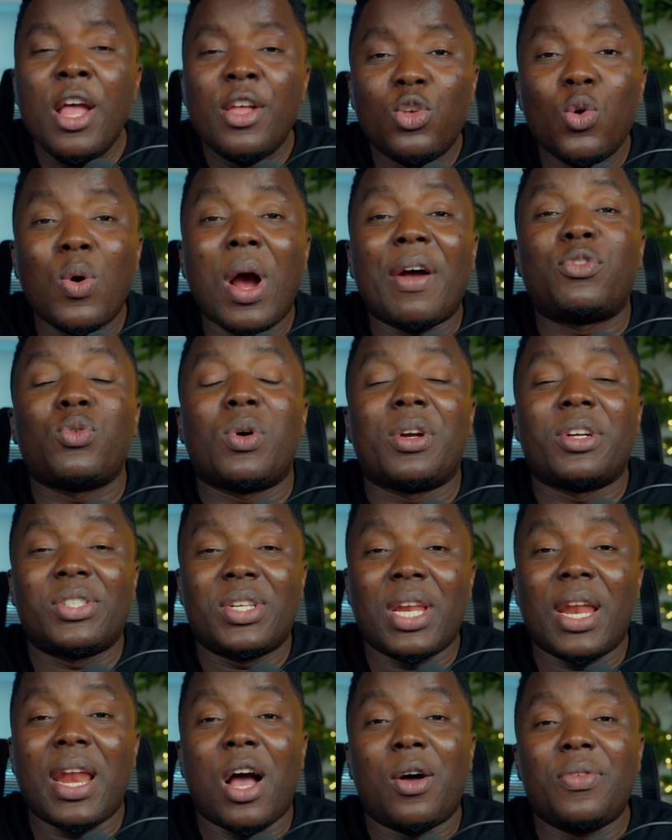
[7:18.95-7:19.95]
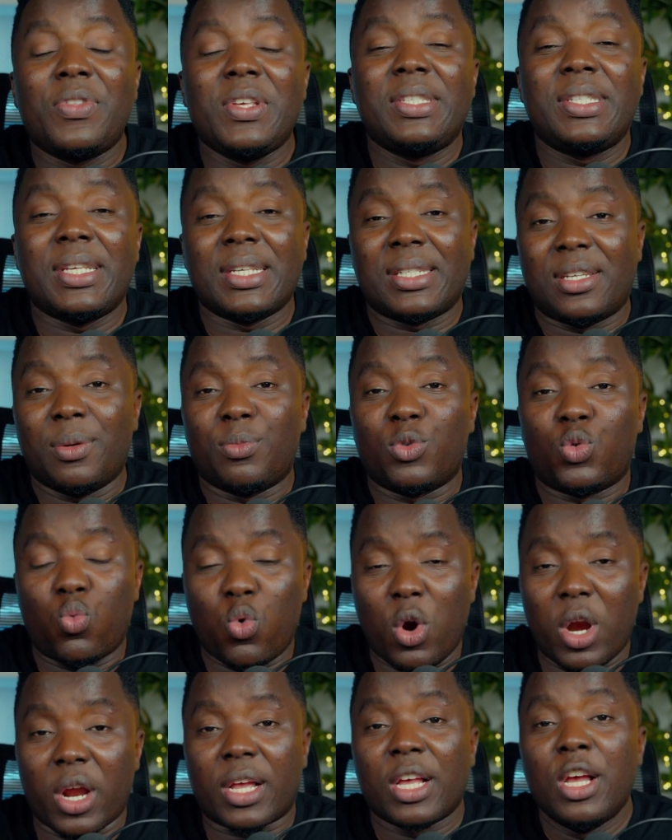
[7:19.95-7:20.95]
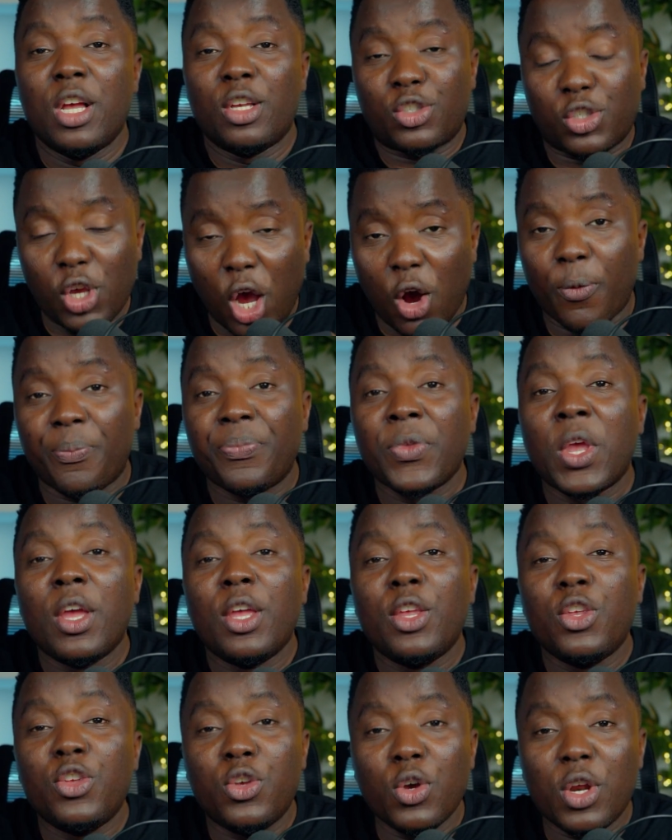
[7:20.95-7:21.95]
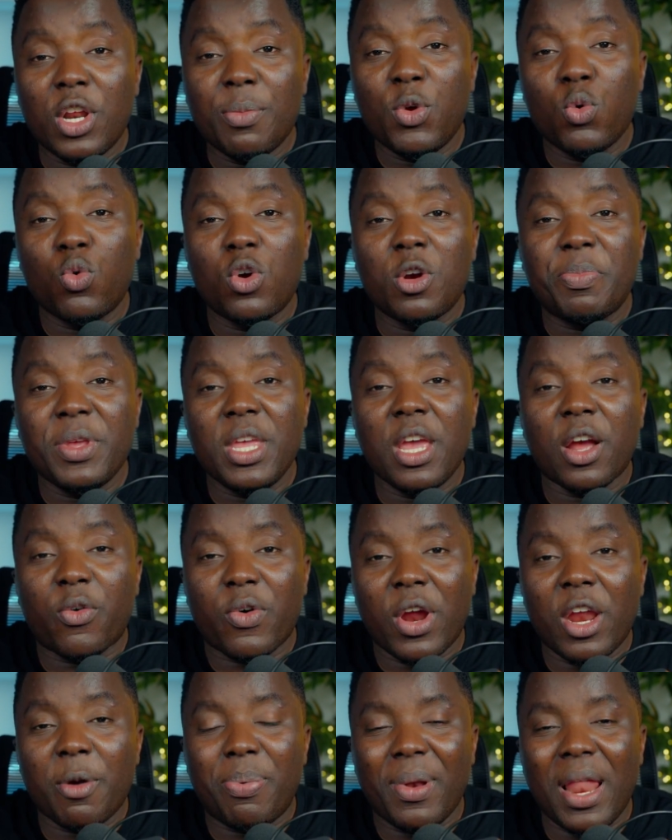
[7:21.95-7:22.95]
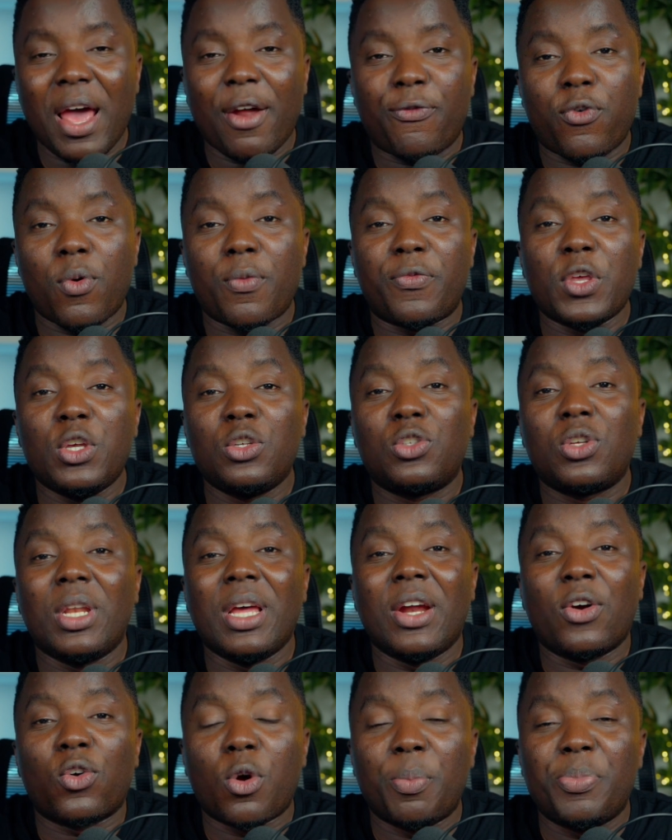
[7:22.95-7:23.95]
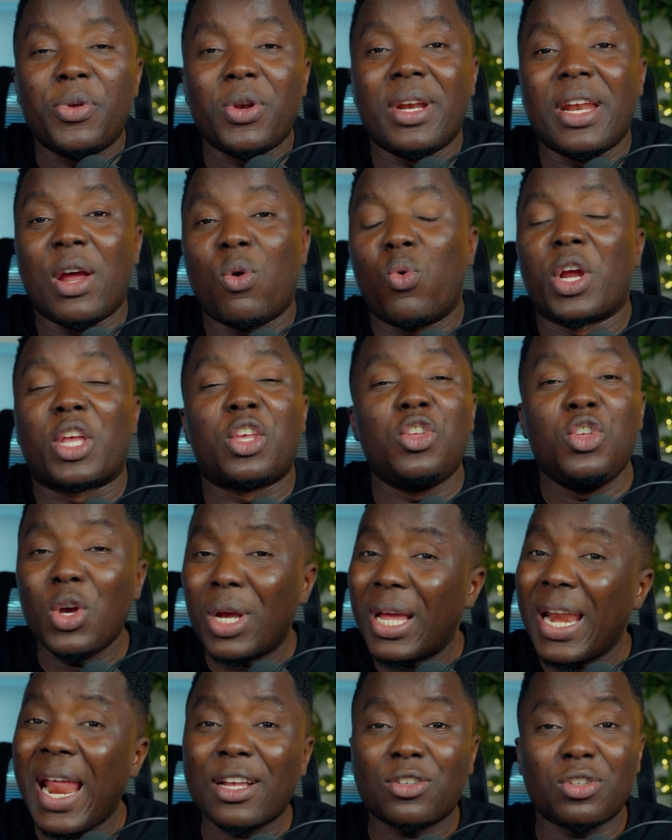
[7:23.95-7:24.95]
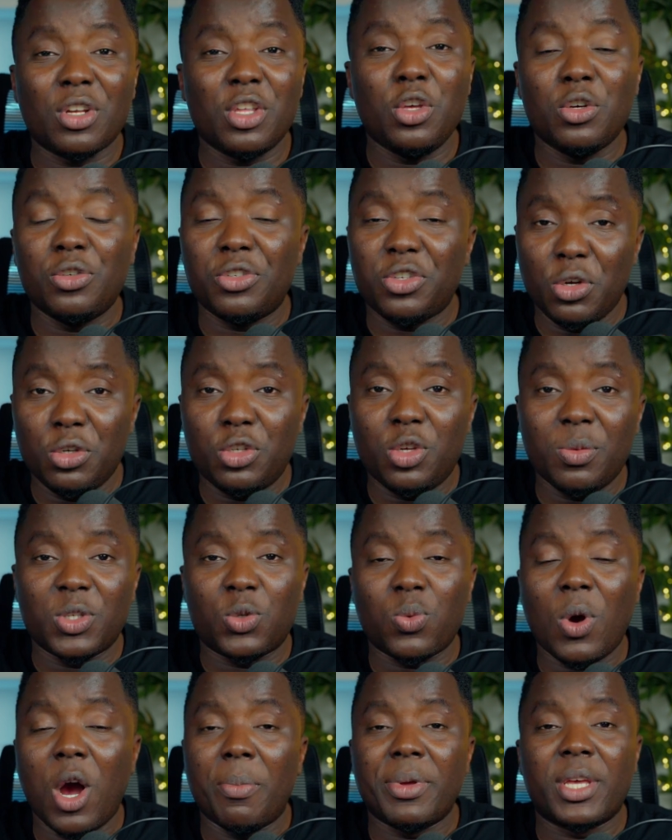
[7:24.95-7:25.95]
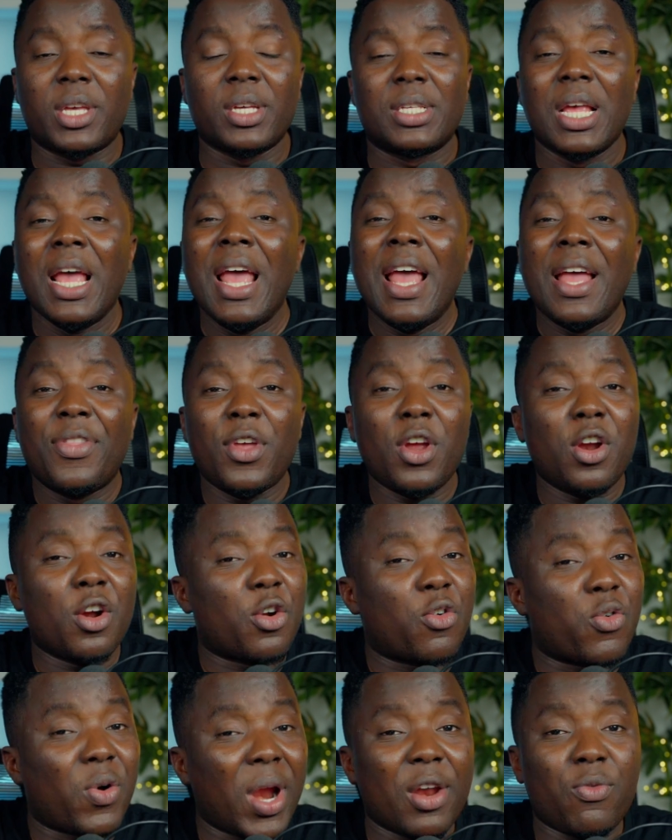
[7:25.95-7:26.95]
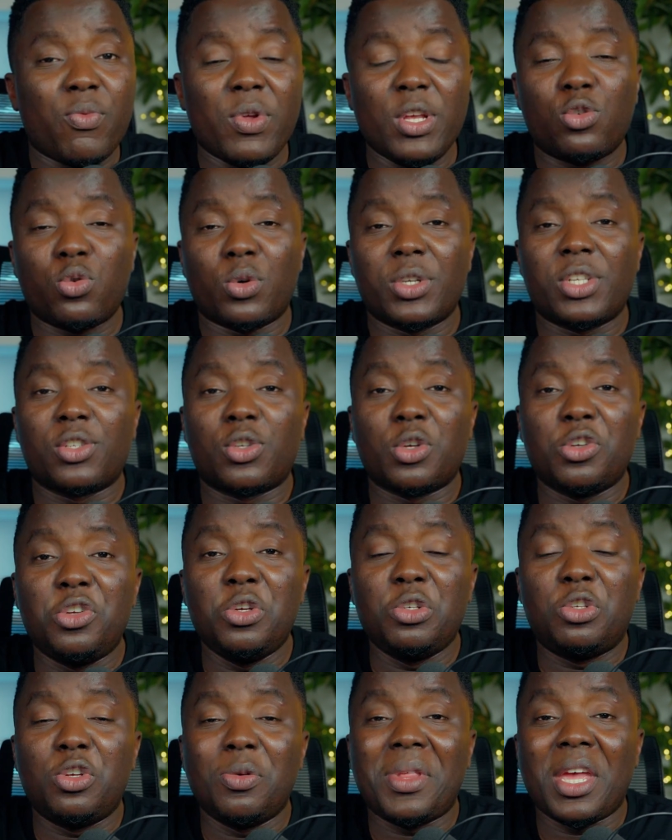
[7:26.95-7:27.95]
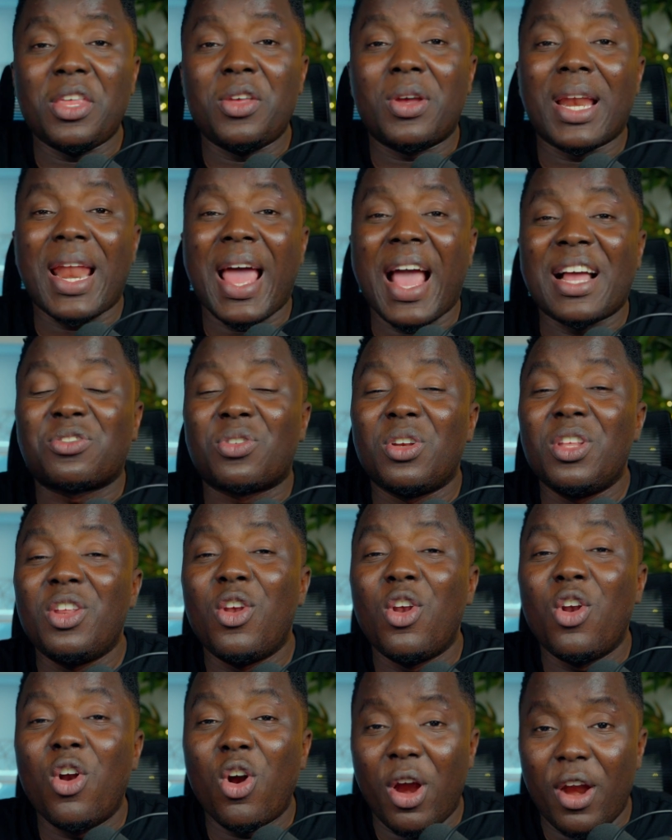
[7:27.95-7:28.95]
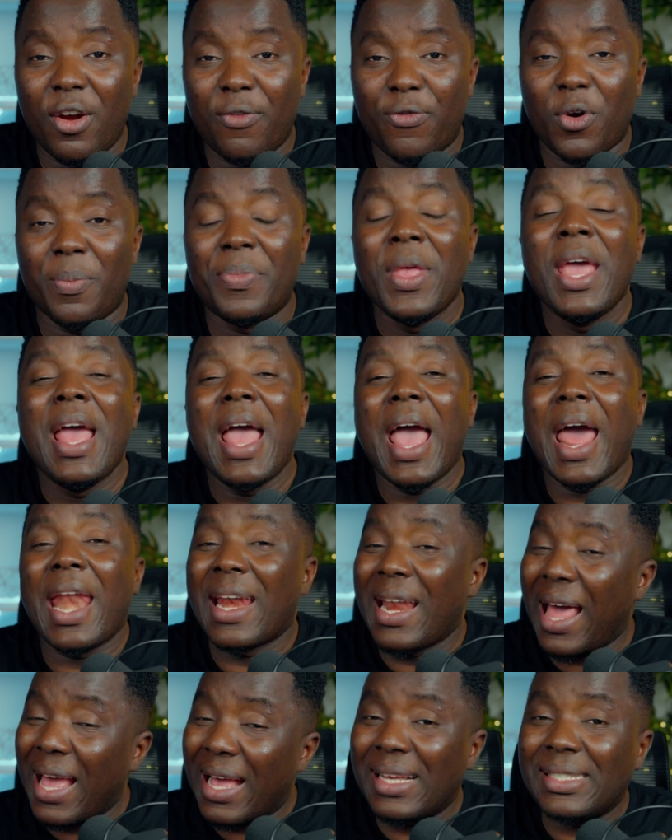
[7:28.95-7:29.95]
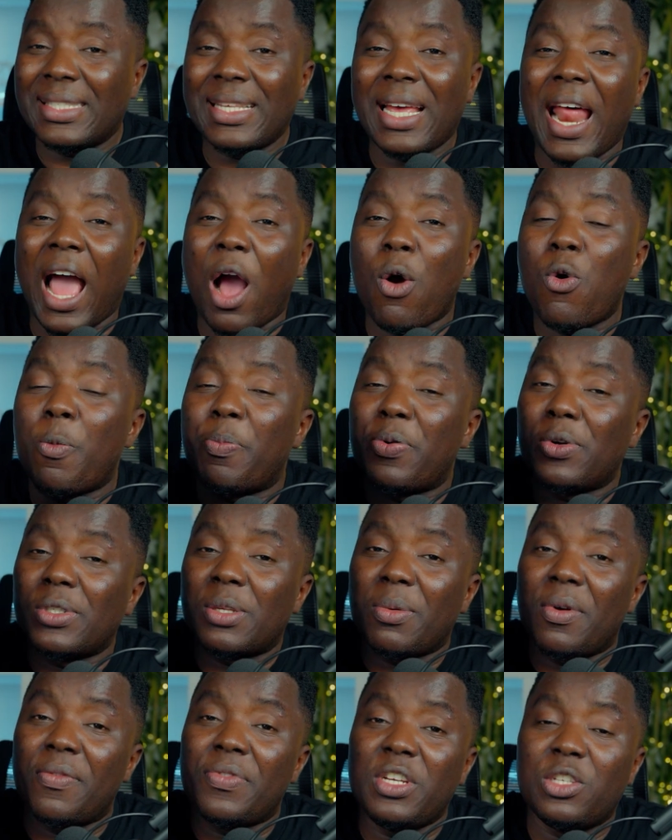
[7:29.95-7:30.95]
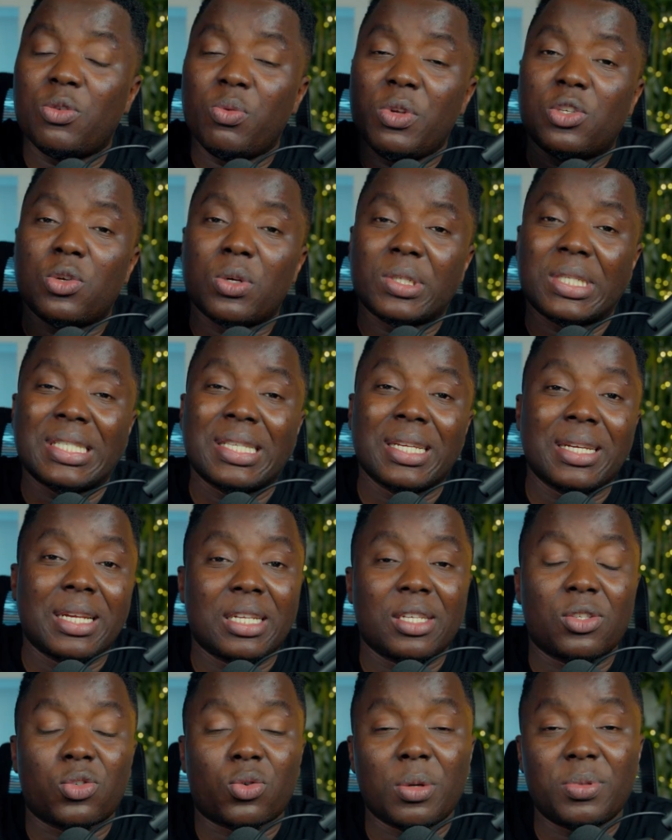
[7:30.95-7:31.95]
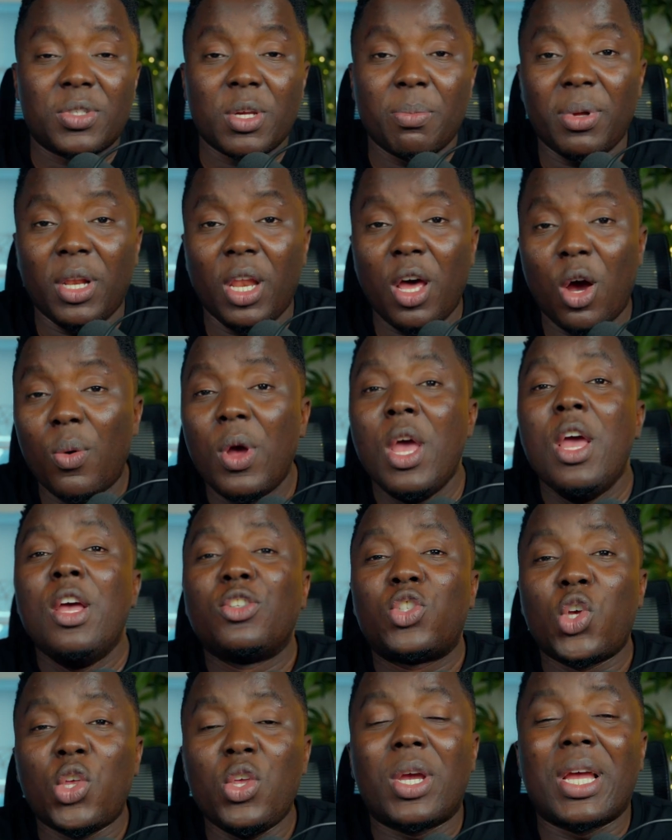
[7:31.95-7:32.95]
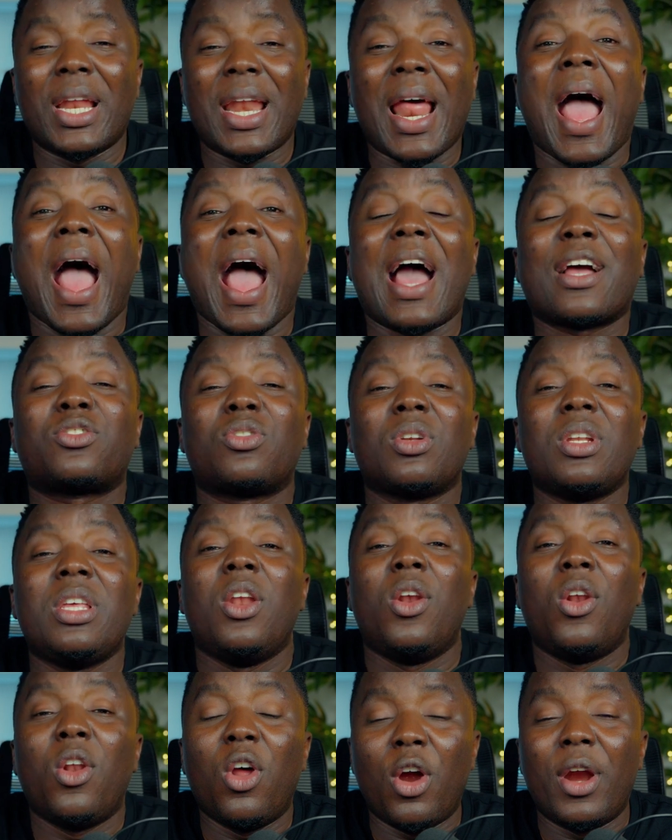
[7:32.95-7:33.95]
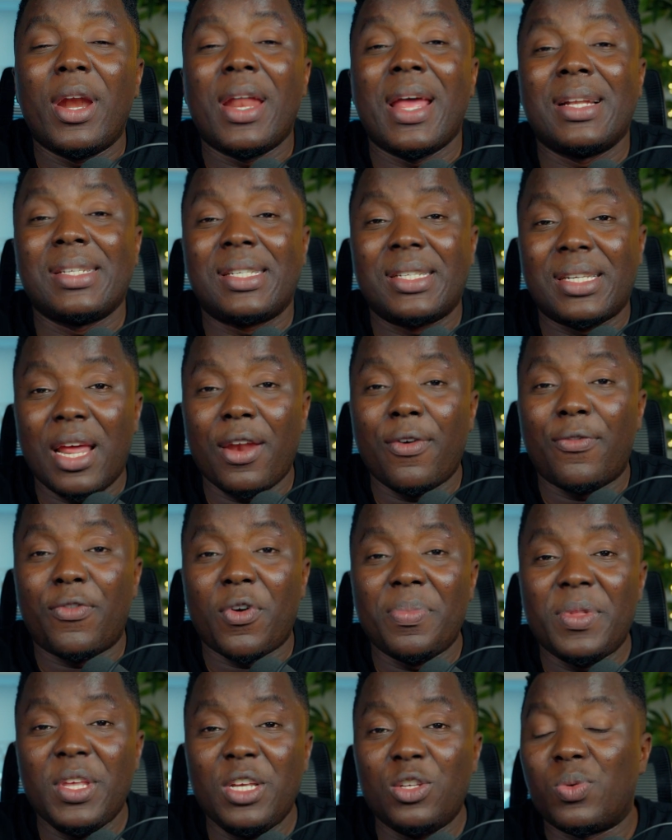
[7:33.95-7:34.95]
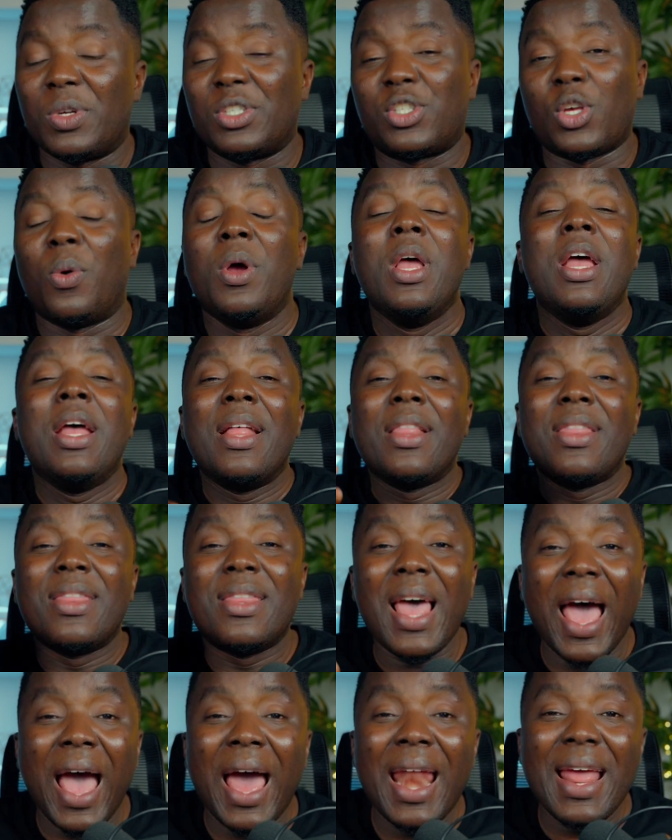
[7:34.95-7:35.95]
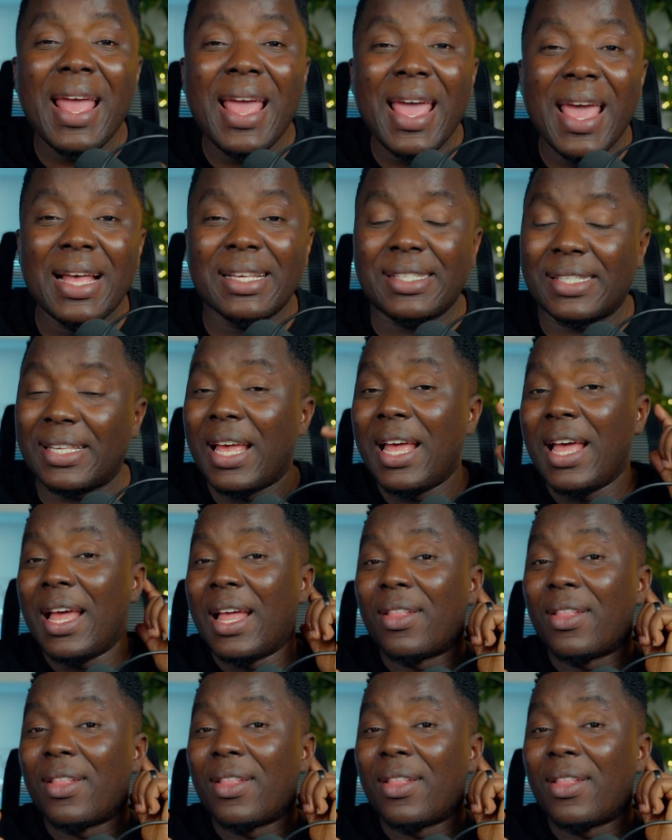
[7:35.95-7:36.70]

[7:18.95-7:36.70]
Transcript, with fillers: You have to understand how these systems work. So, Udemy would be a great platform for you to learn computer networking. You can actually use YouTube as well because there are great resources on YouTube that you can actually learn from. And like I said, I will put some of these resources in the description below so you can actually learn and study from these ones. So, that is